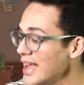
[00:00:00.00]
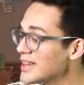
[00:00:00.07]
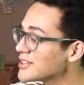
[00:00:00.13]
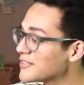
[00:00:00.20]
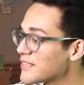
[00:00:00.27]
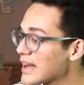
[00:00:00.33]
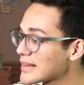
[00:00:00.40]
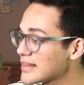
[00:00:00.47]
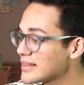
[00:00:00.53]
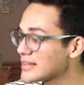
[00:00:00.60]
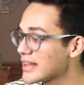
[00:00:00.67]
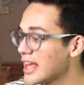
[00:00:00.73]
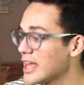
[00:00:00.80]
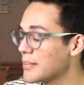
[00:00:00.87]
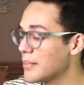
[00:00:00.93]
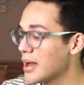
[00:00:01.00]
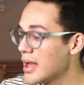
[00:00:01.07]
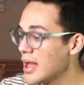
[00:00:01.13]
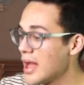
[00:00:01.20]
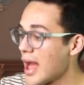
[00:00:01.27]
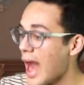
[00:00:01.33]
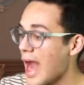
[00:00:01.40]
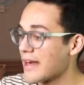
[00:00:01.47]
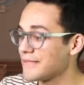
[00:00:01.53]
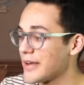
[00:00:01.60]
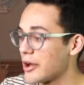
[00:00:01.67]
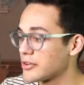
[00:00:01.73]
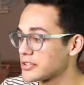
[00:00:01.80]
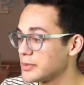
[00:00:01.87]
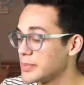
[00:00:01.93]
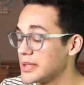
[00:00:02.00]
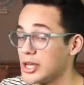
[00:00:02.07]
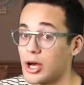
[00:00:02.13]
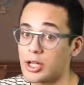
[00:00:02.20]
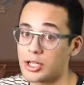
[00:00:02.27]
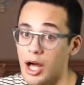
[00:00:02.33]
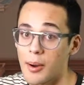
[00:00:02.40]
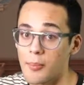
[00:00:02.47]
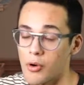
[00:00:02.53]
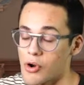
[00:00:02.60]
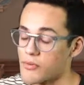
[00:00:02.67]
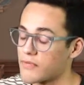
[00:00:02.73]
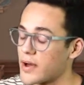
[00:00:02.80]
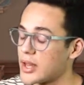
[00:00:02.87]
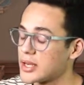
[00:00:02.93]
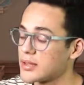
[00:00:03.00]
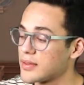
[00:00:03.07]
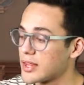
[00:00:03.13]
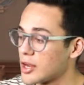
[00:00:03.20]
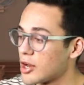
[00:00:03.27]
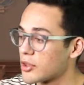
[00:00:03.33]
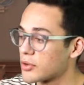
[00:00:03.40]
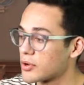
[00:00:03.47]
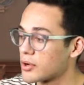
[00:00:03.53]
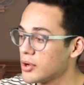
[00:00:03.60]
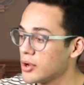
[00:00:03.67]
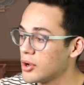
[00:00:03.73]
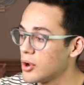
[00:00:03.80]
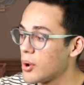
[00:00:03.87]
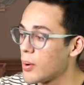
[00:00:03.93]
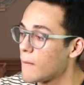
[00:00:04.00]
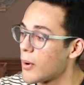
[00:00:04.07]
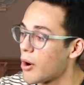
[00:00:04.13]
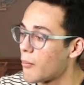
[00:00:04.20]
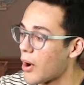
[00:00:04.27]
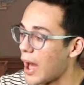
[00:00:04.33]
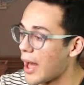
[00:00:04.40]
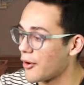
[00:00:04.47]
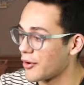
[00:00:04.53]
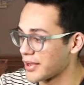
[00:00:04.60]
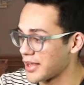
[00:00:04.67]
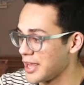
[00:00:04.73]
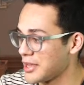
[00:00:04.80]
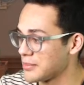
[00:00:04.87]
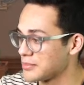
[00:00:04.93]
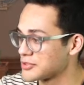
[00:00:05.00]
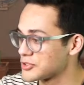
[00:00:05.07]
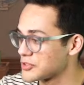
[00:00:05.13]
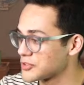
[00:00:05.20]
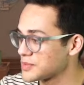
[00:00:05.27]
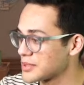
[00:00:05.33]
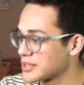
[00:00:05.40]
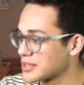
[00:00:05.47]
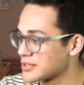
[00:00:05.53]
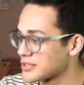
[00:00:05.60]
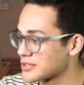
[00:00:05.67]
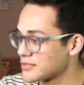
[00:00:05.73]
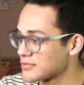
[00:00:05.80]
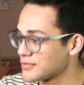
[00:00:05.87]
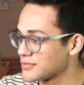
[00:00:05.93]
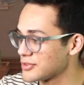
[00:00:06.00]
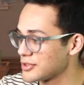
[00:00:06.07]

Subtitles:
And in fact, this game I found to be a lot more fun than other mobile games just because of,